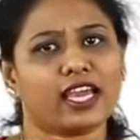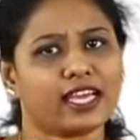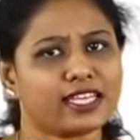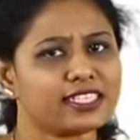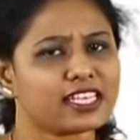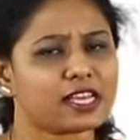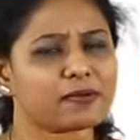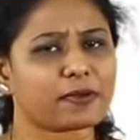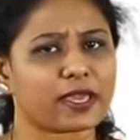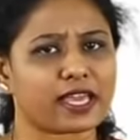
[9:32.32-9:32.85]

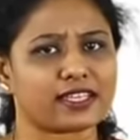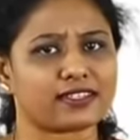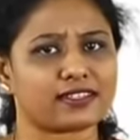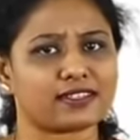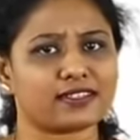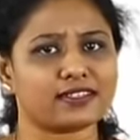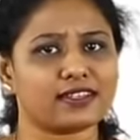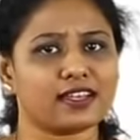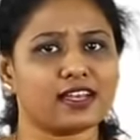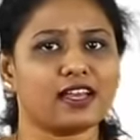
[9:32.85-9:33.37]
In some
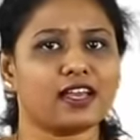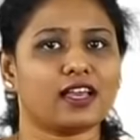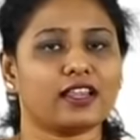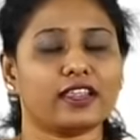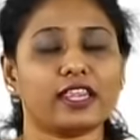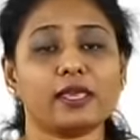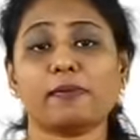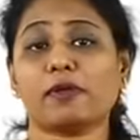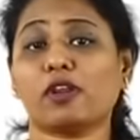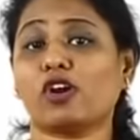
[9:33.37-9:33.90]
cases,
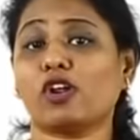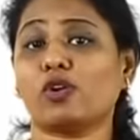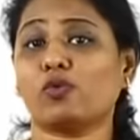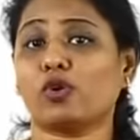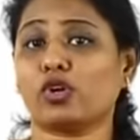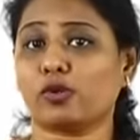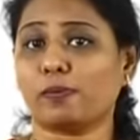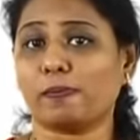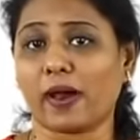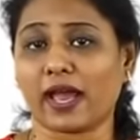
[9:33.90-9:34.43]
they may not
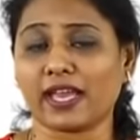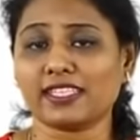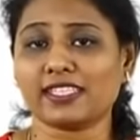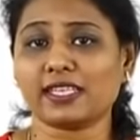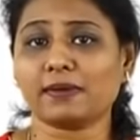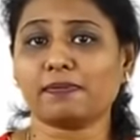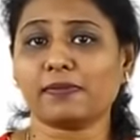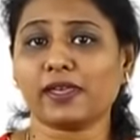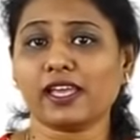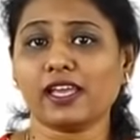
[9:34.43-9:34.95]
want to buy
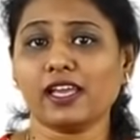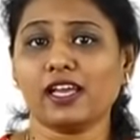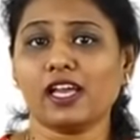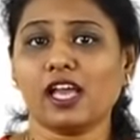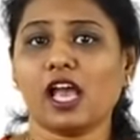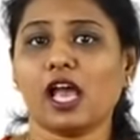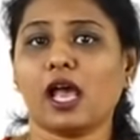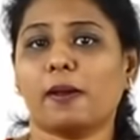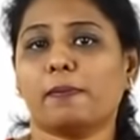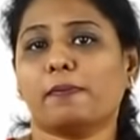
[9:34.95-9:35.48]
something,
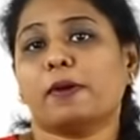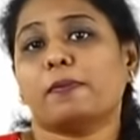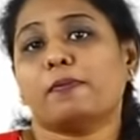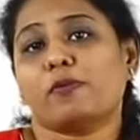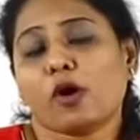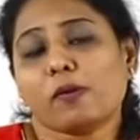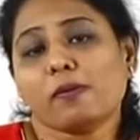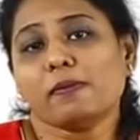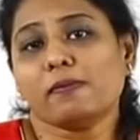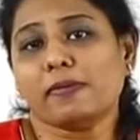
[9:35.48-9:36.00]

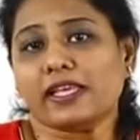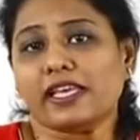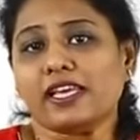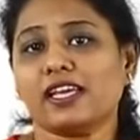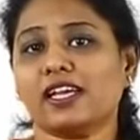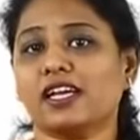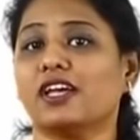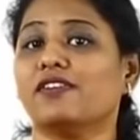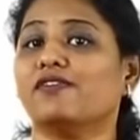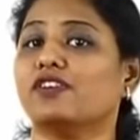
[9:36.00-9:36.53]
but
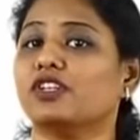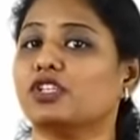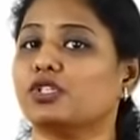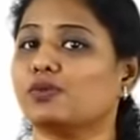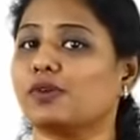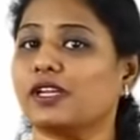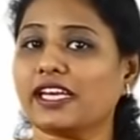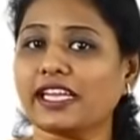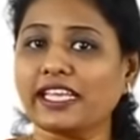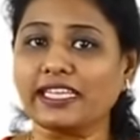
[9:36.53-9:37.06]
probably convert
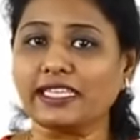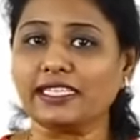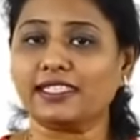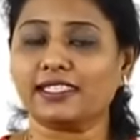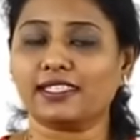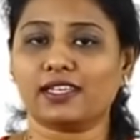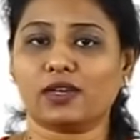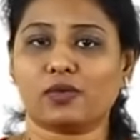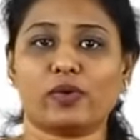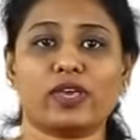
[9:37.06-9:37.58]
to a
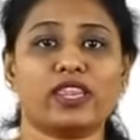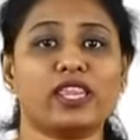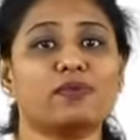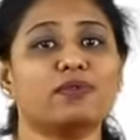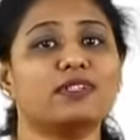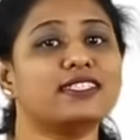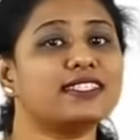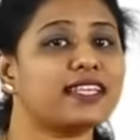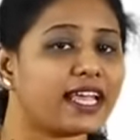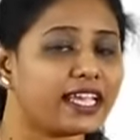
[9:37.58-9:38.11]
lead, where they
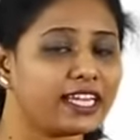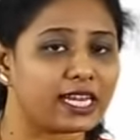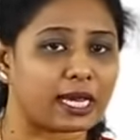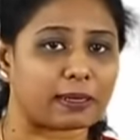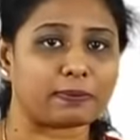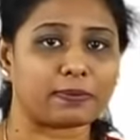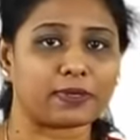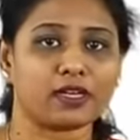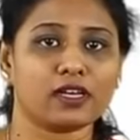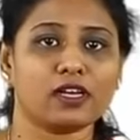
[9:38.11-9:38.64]
will sign
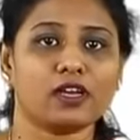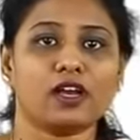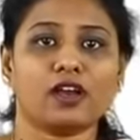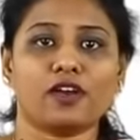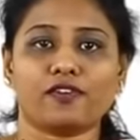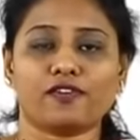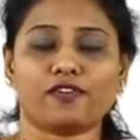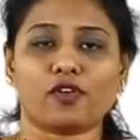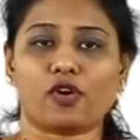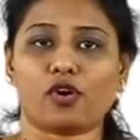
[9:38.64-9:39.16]
up
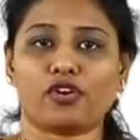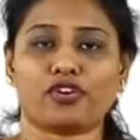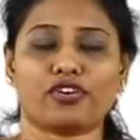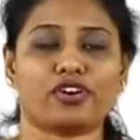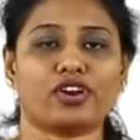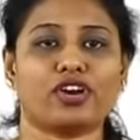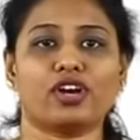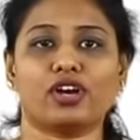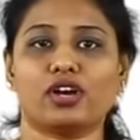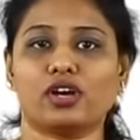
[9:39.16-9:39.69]

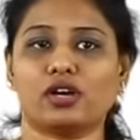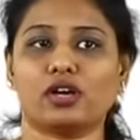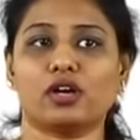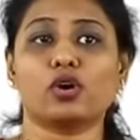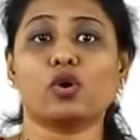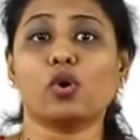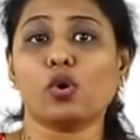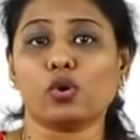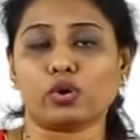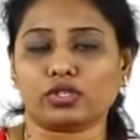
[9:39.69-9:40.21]
for
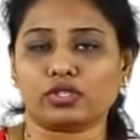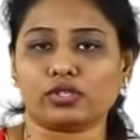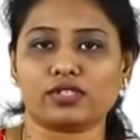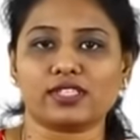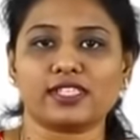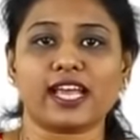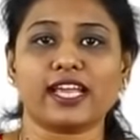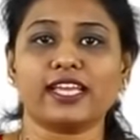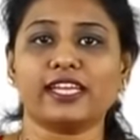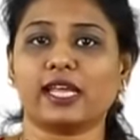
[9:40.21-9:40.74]
a quote or
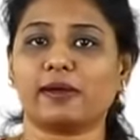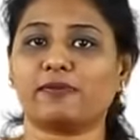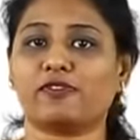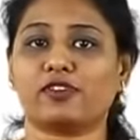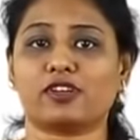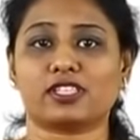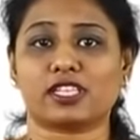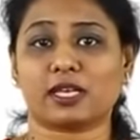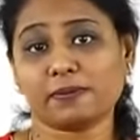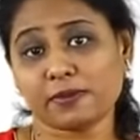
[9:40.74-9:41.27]
sign up
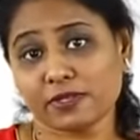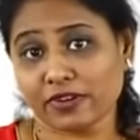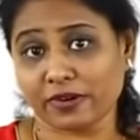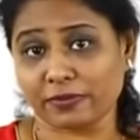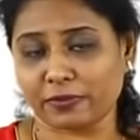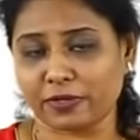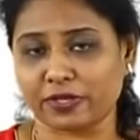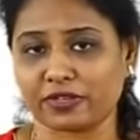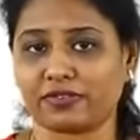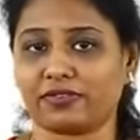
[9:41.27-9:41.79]
for a
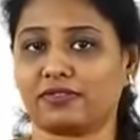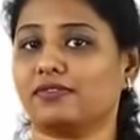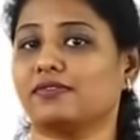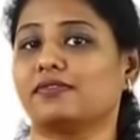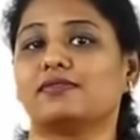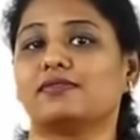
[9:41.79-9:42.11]
subscription.